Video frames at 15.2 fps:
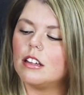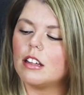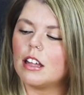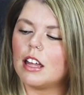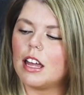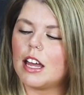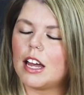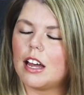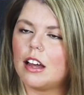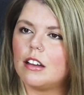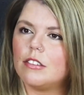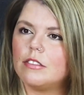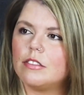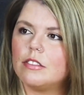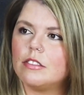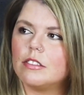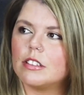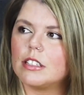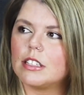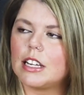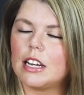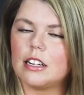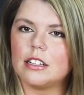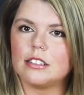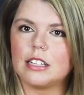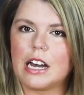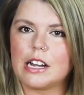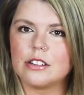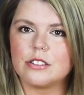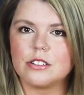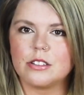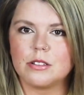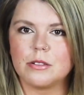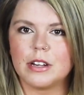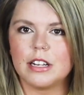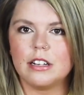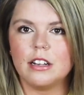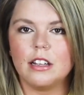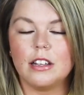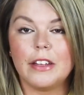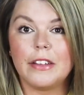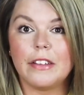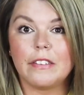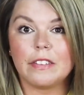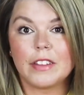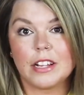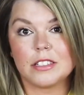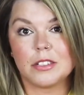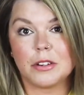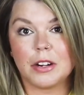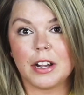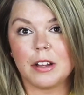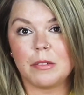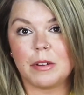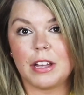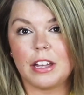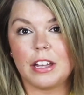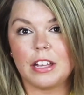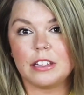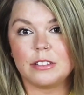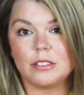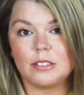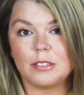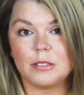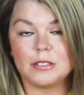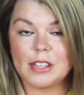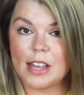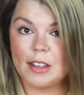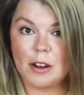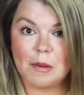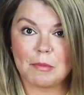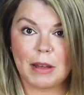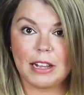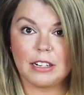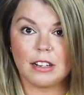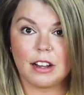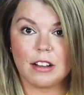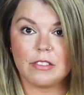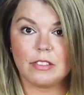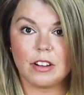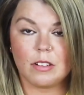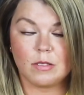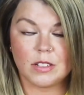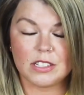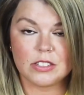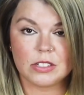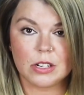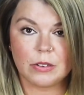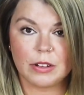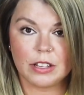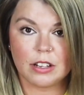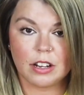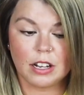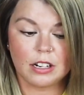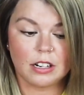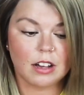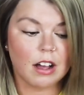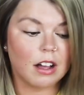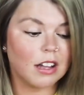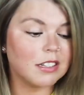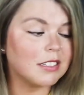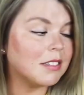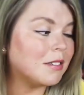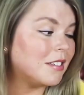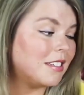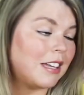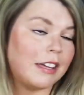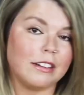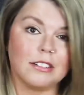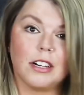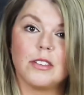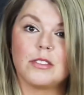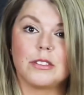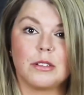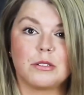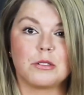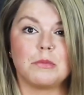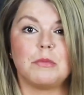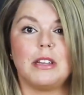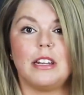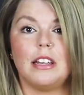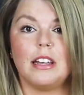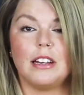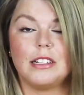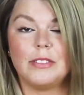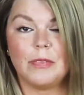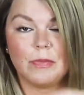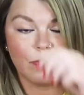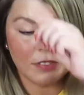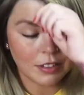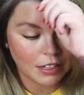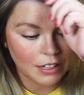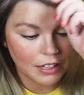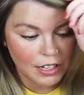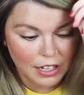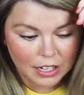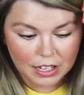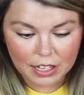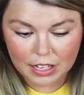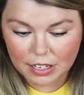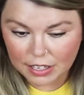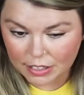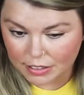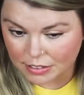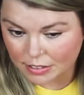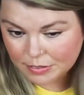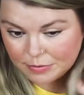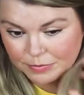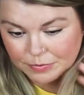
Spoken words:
have gotten attached to it. That's a great way to take your mind off of what's going on. Also, staying off social media. It is